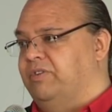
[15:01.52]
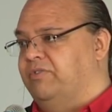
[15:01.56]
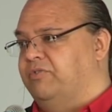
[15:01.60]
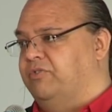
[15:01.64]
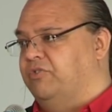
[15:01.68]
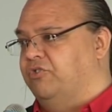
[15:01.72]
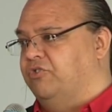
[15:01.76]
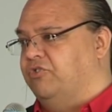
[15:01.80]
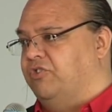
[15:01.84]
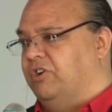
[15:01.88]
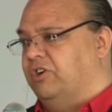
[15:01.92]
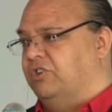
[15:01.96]

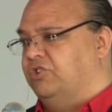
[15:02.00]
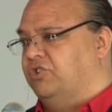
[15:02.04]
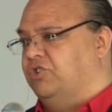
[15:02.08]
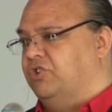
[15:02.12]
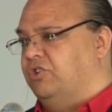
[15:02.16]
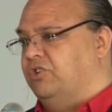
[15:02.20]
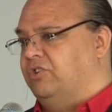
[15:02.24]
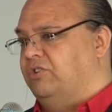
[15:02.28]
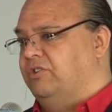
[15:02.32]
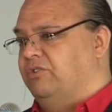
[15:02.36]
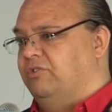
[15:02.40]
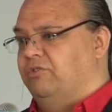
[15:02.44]

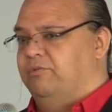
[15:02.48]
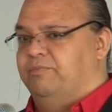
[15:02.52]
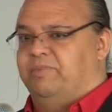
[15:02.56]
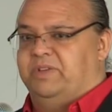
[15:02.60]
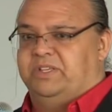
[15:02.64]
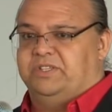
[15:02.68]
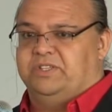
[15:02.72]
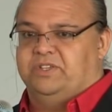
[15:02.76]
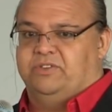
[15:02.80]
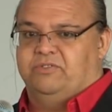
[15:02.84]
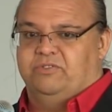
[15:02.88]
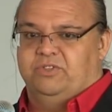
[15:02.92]
infrastructure and you
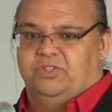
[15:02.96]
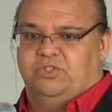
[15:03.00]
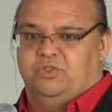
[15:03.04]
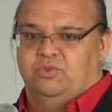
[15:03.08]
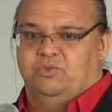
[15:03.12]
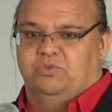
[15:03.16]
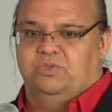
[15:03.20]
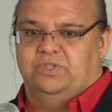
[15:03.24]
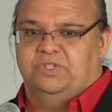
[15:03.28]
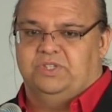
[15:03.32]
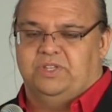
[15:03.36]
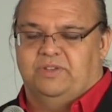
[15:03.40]
basically
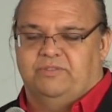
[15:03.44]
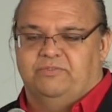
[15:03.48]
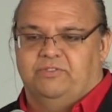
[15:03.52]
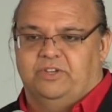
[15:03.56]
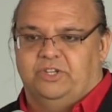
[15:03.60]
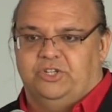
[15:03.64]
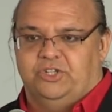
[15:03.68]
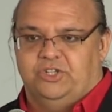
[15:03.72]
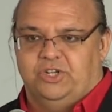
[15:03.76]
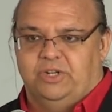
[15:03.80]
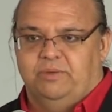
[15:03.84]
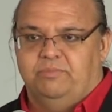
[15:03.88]
zone the stuff
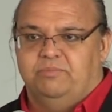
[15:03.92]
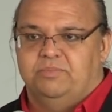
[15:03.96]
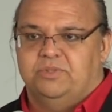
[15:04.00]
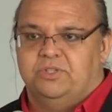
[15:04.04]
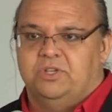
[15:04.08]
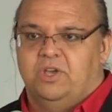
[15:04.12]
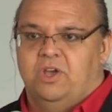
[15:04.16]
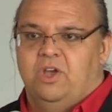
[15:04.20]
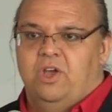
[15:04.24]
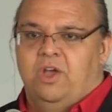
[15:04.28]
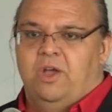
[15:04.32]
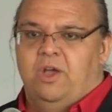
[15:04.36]
like ships.